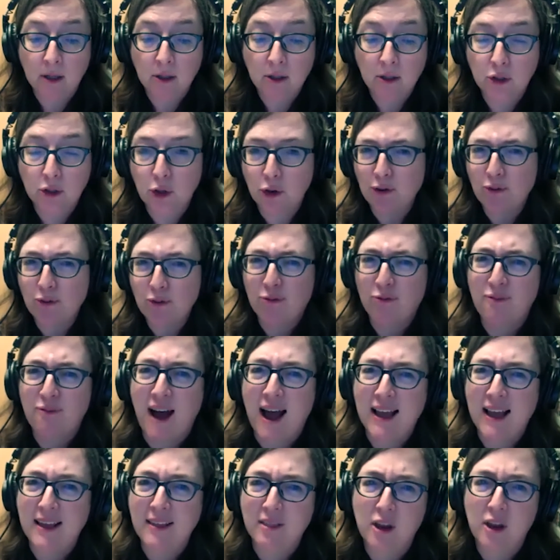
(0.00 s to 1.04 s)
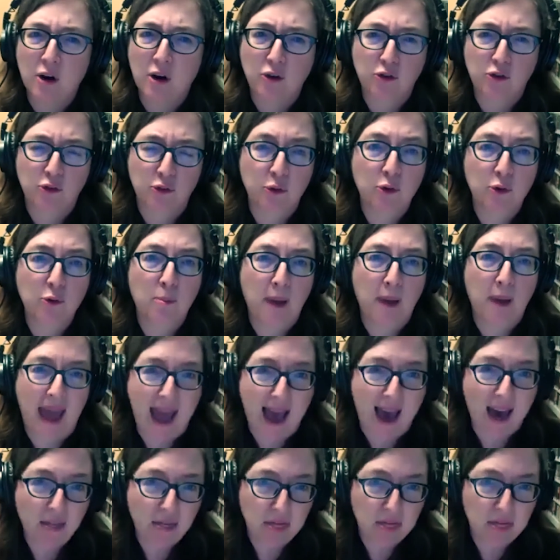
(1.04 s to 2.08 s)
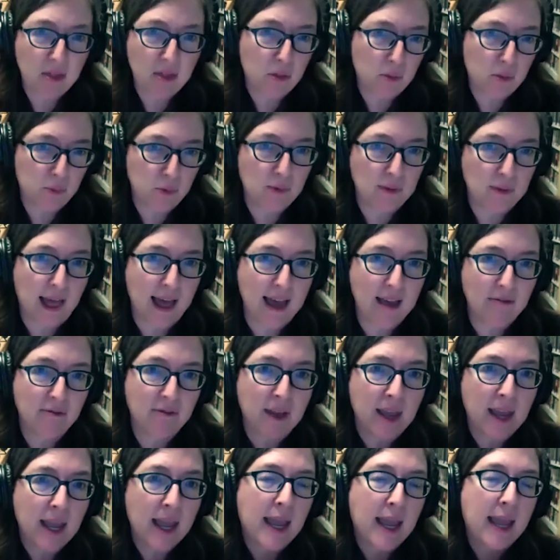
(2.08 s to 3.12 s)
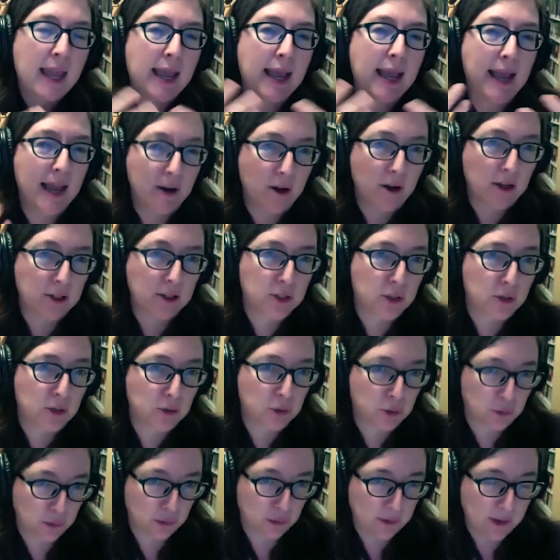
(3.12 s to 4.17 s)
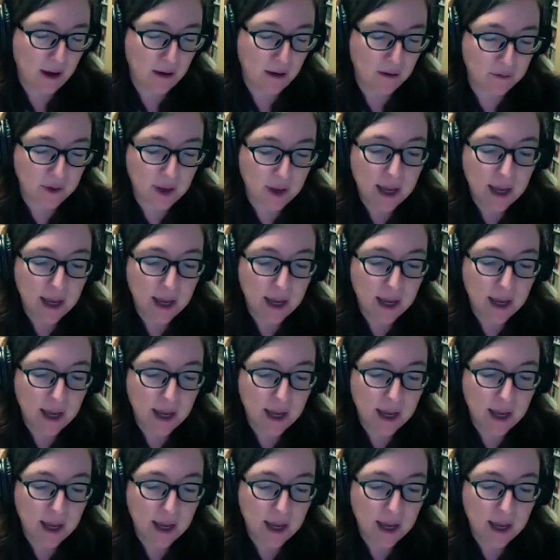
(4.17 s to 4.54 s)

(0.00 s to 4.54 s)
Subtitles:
sort of find their true path through life and also true love.